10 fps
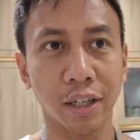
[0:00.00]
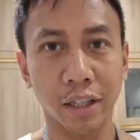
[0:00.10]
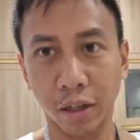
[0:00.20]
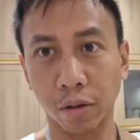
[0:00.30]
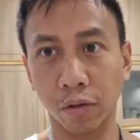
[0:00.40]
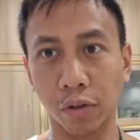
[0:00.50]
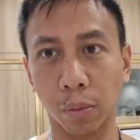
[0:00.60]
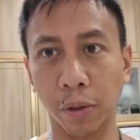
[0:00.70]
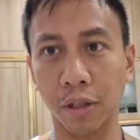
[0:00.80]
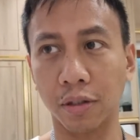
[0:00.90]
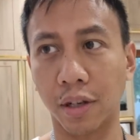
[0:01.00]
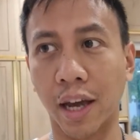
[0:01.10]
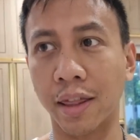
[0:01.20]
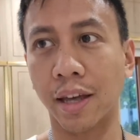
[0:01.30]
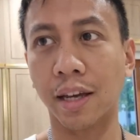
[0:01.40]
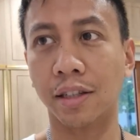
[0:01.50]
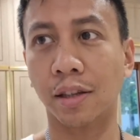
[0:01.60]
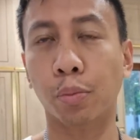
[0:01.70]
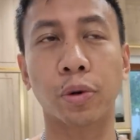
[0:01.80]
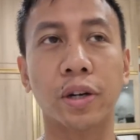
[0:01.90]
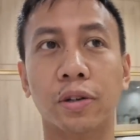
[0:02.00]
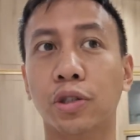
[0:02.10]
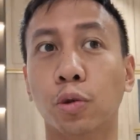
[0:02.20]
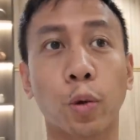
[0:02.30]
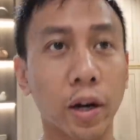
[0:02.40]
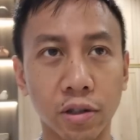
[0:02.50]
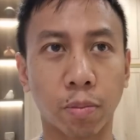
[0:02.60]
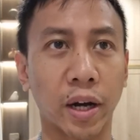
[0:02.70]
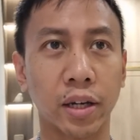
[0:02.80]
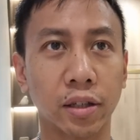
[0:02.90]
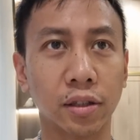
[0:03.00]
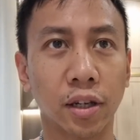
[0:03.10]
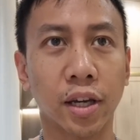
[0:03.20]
here in the Philippines, and that the breeder swears by it